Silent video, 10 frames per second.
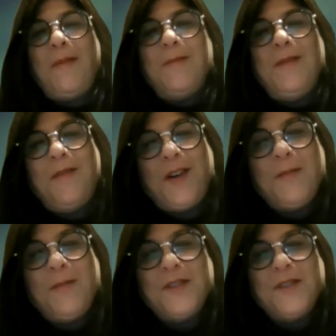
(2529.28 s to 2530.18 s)
made me very
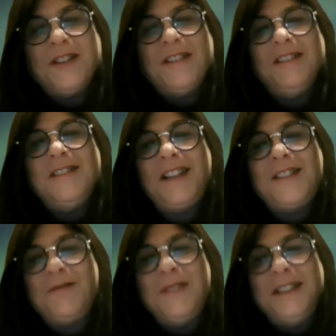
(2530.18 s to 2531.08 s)
emotional.
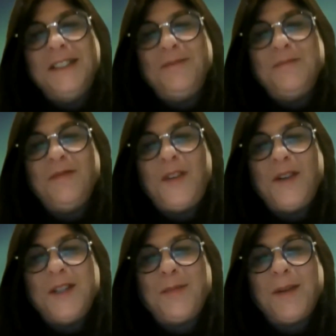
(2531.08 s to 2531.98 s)
That's really
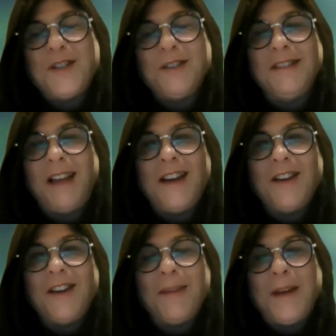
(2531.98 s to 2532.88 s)
very special. I
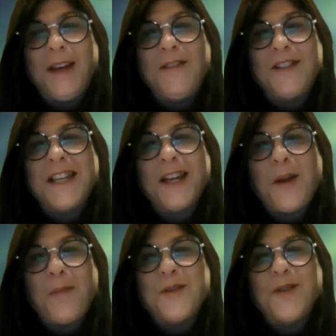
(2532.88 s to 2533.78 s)
don't think many of us get an
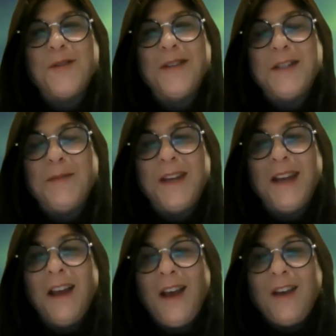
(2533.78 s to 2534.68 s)
opportunity to
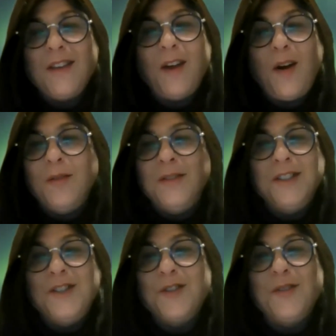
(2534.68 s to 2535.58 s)
be the
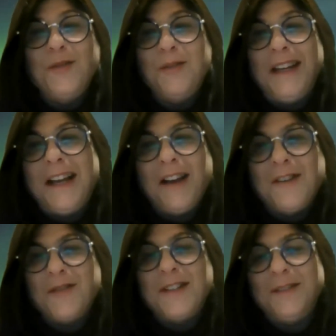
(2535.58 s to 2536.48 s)
only Jew in a
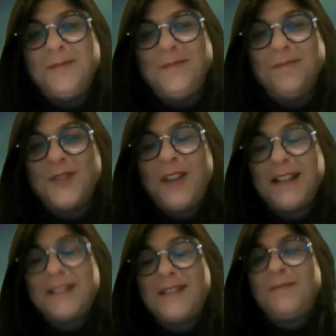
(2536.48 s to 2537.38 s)
country. So
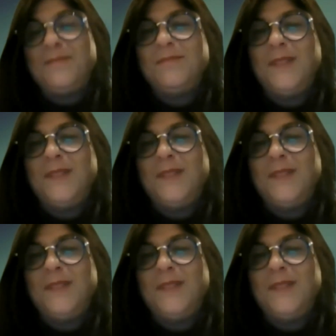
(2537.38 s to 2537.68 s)
that's